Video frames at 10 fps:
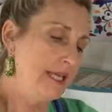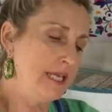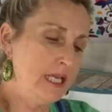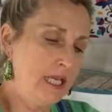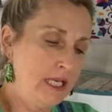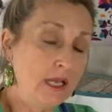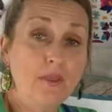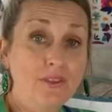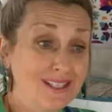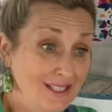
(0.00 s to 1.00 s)
in
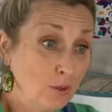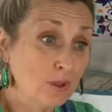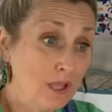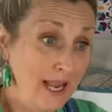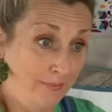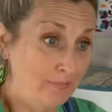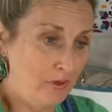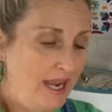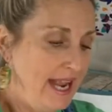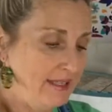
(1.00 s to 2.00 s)
the silk line,
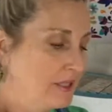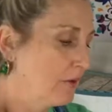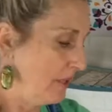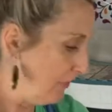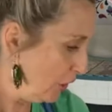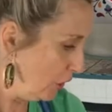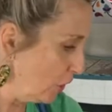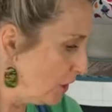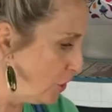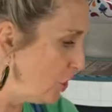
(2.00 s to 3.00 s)
okay? So give it a
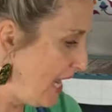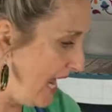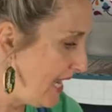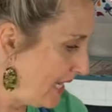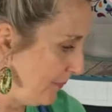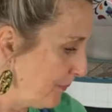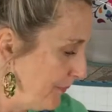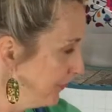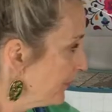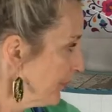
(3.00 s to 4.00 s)
good shake.
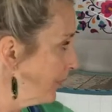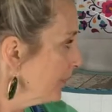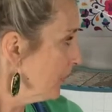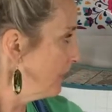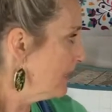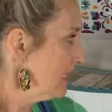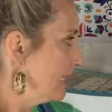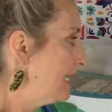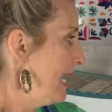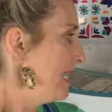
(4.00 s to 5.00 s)
This
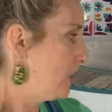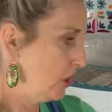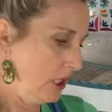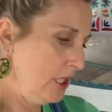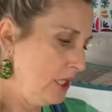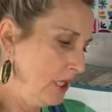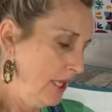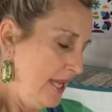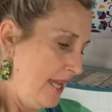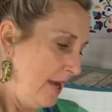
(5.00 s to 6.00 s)
is anchor.
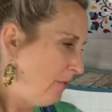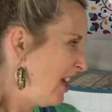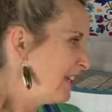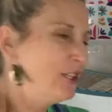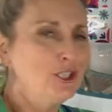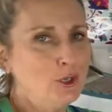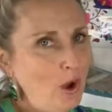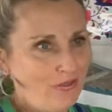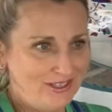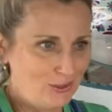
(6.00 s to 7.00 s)
And we're not gonna do
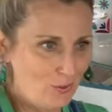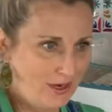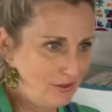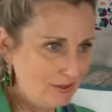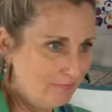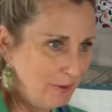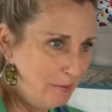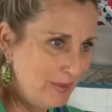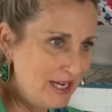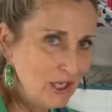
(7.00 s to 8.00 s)
all these squares. We
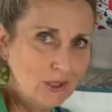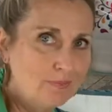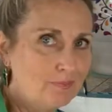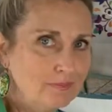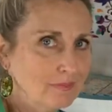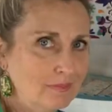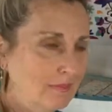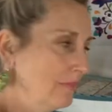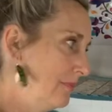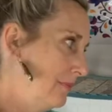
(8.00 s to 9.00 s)
would be here
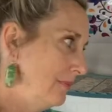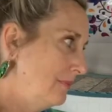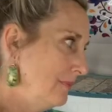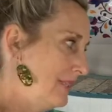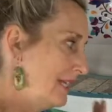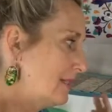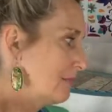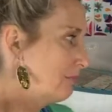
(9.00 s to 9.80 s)
this